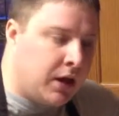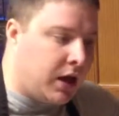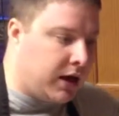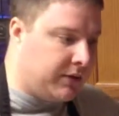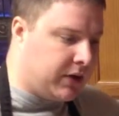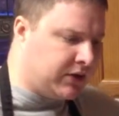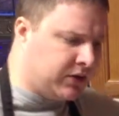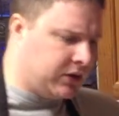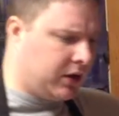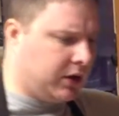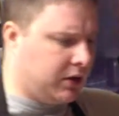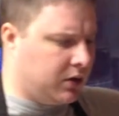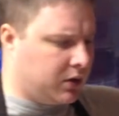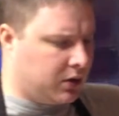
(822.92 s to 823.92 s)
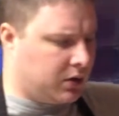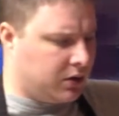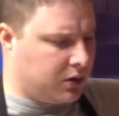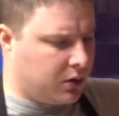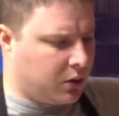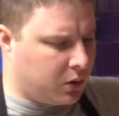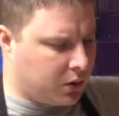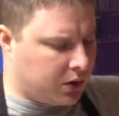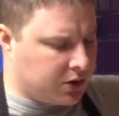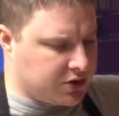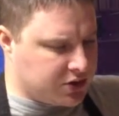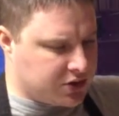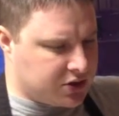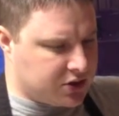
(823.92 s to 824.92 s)
and I've also done
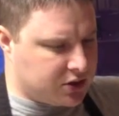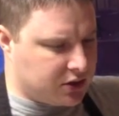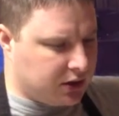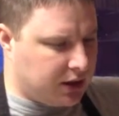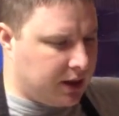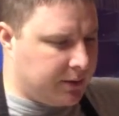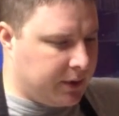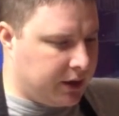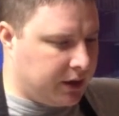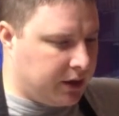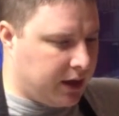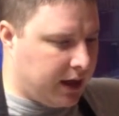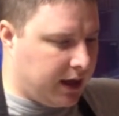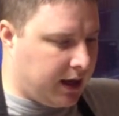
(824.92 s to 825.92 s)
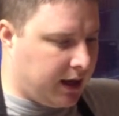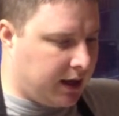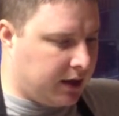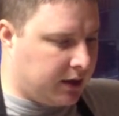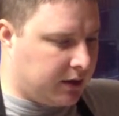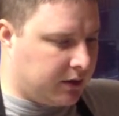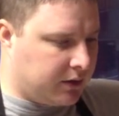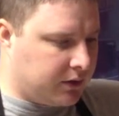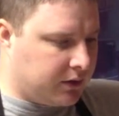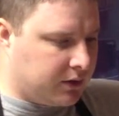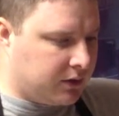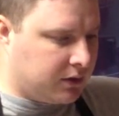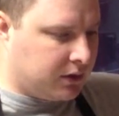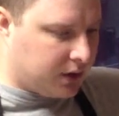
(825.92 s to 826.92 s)
orange, lemon, and
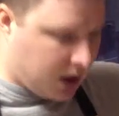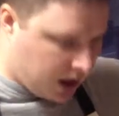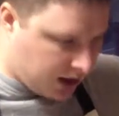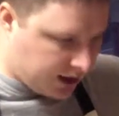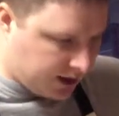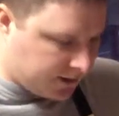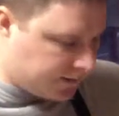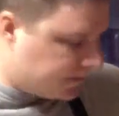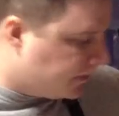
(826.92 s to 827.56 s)
lime,